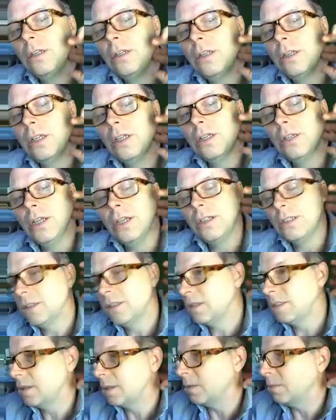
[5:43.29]
I think
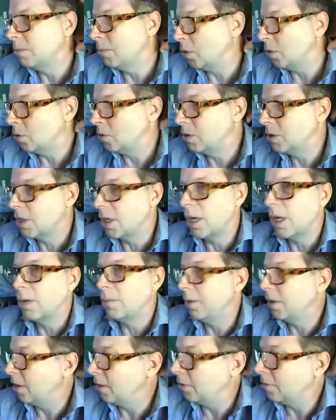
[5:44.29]
that's the most
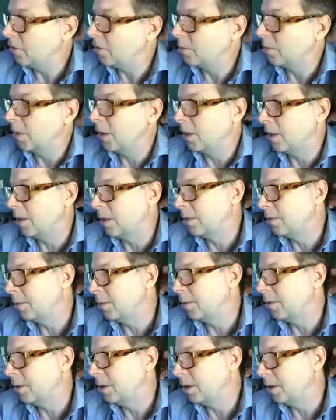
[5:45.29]
common for me.
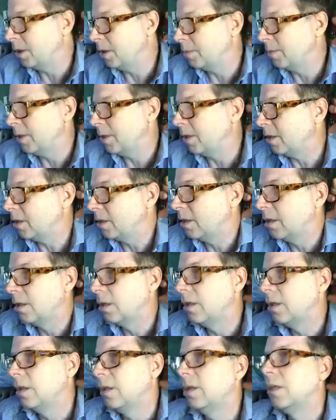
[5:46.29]
Maybe a little bit
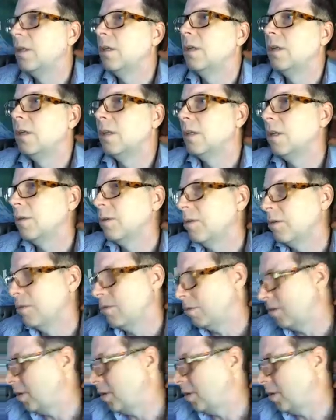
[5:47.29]
right